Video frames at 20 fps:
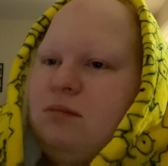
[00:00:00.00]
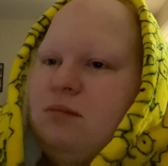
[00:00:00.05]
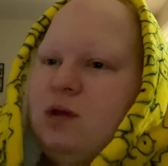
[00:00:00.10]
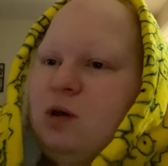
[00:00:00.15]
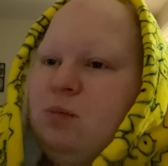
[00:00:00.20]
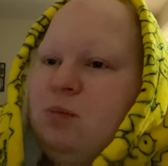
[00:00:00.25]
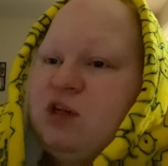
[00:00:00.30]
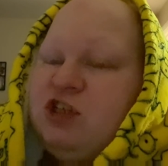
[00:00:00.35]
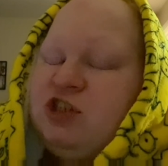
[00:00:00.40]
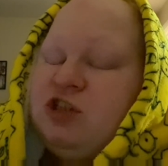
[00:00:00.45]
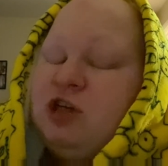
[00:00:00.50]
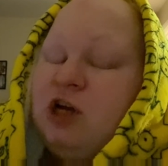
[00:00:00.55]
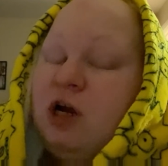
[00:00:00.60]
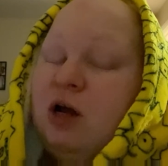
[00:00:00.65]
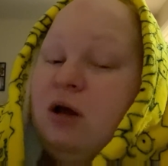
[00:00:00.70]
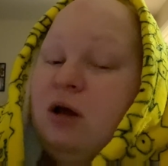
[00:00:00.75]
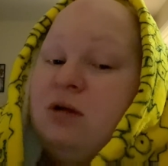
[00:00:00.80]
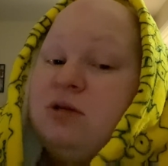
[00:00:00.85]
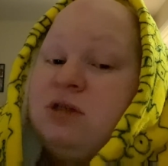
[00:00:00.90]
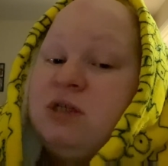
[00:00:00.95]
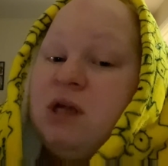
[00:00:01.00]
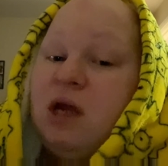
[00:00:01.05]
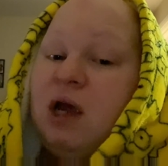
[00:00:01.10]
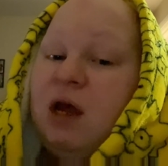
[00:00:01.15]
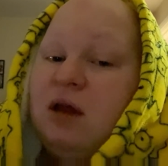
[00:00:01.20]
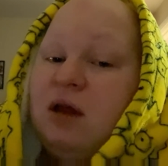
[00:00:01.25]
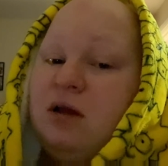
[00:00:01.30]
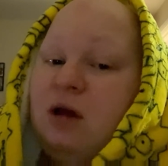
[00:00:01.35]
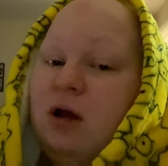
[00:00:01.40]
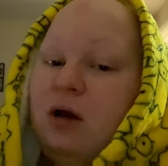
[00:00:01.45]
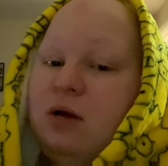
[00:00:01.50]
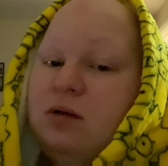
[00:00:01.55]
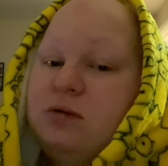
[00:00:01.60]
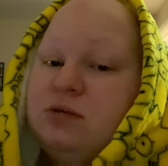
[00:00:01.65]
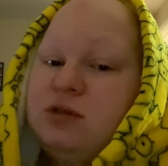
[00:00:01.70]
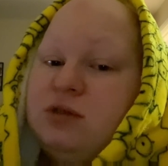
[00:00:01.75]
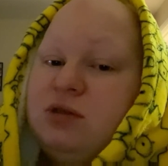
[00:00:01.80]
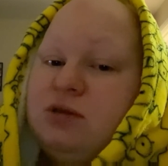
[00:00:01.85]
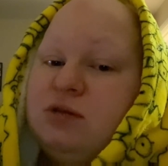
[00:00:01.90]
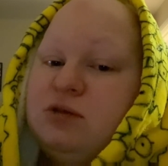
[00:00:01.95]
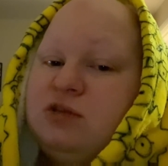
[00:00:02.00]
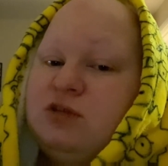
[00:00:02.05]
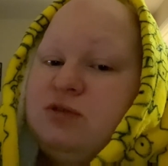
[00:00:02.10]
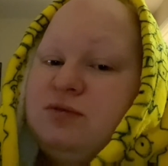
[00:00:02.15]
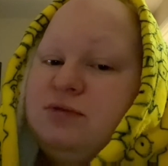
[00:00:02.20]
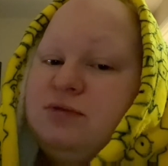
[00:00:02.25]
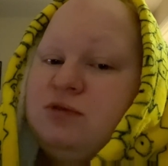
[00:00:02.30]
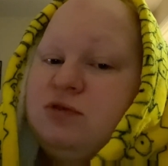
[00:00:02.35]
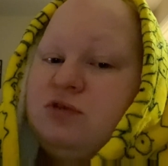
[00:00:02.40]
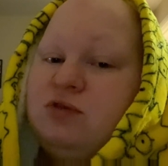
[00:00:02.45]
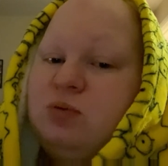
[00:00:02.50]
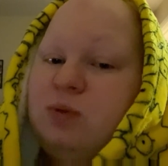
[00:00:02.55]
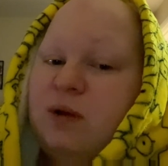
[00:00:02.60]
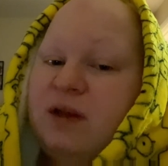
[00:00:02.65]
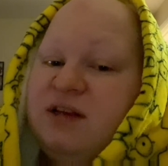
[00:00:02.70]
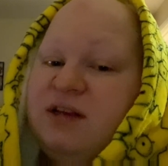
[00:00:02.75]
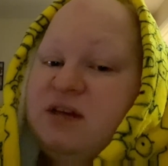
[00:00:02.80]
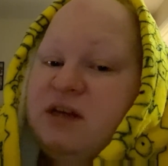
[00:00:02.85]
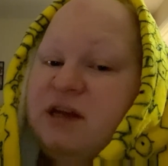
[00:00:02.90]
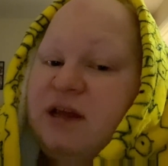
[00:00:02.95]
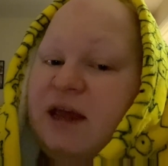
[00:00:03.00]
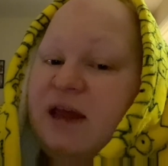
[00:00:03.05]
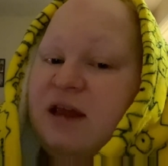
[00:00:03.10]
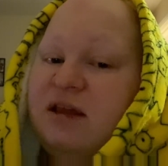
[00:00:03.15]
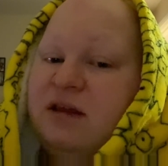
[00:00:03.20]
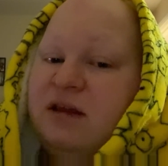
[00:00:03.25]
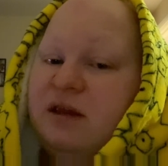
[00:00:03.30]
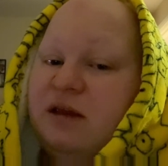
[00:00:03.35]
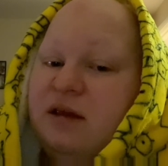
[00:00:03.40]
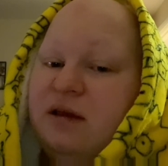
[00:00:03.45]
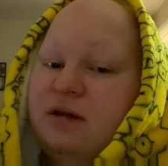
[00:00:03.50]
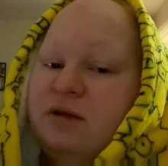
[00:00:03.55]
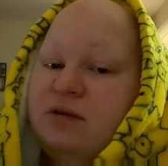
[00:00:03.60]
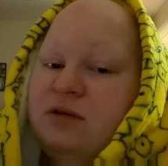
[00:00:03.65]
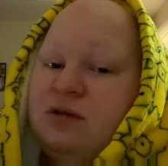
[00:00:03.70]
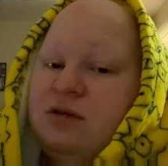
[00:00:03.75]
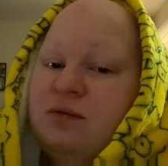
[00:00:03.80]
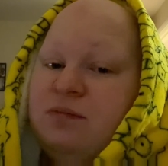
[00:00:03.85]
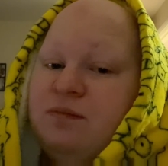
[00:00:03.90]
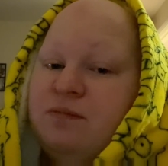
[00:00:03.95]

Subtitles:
was charged and got 28 years,